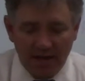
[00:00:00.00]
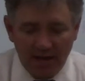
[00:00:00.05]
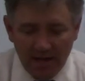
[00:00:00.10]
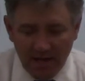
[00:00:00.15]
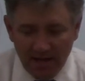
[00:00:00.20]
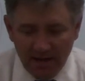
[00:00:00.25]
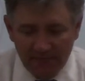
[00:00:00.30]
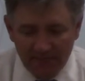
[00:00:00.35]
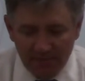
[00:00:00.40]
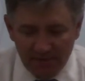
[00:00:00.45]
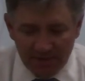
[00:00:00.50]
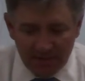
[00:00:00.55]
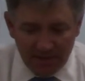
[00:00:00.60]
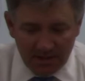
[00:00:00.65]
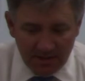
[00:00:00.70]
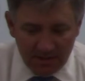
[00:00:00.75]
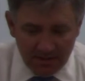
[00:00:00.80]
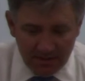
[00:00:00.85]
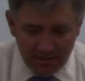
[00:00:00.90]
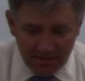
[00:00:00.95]

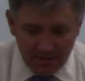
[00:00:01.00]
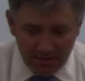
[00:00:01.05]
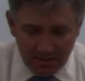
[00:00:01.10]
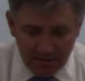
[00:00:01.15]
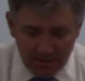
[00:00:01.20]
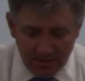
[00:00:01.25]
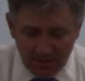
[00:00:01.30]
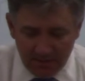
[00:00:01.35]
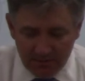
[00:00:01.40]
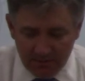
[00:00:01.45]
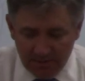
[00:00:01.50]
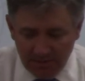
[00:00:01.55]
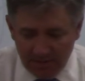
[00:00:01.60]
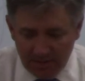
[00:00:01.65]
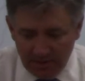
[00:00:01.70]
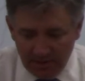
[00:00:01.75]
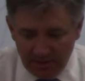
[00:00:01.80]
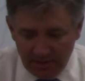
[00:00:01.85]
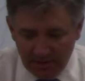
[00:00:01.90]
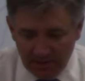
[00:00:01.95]
Every unit
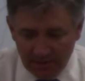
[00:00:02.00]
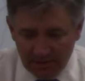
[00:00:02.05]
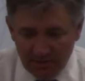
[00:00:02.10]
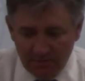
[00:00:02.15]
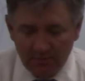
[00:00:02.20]
that you're going